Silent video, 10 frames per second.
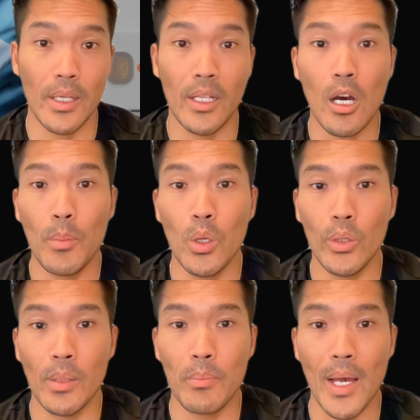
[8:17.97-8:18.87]
and upload
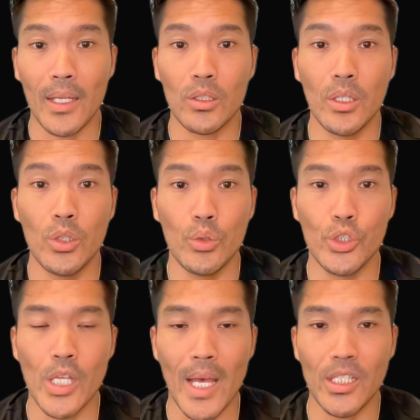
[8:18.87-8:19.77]
it back into
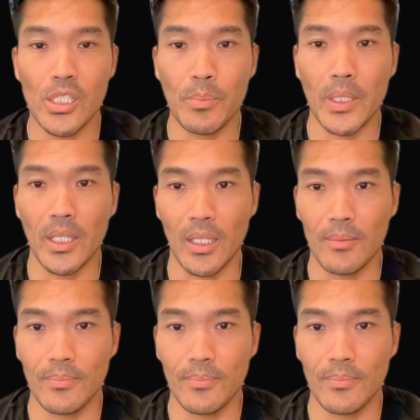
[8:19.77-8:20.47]
ChatGPT.